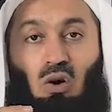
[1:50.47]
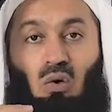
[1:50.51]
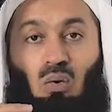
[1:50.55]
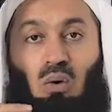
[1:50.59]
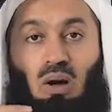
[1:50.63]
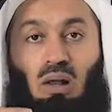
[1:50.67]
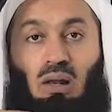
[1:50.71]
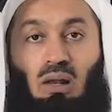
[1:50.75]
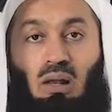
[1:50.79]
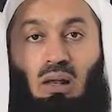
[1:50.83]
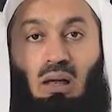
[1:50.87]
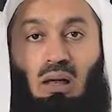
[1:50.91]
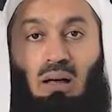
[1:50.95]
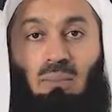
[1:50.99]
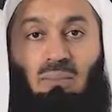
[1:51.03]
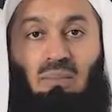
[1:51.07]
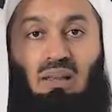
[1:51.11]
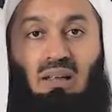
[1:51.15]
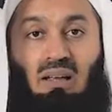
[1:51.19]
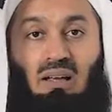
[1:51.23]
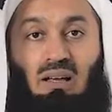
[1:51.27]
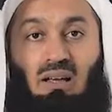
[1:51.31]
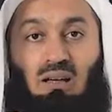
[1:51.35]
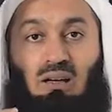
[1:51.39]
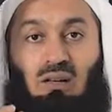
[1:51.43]
O Allah,
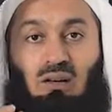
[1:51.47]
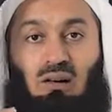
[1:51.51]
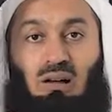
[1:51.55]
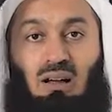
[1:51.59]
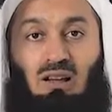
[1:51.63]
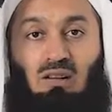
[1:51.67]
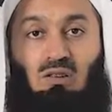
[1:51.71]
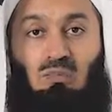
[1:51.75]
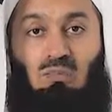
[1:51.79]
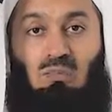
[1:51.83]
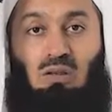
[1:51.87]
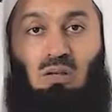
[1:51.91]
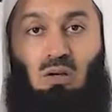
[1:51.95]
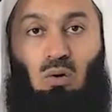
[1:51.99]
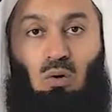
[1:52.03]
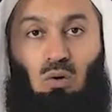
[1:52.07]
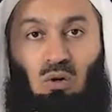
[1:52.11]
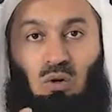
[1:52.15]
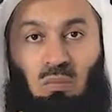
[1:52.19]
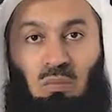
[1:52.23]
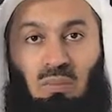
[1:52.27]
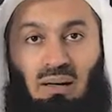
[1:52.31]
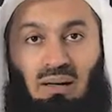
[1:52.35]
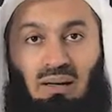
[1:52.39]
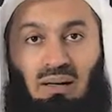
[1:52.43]
grant me
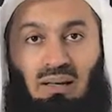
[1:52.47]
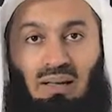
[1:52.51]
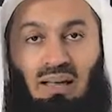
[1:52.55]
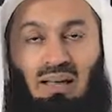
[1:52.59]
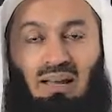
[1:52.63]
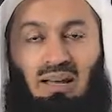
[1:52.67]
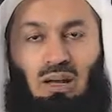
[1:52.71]
hukman.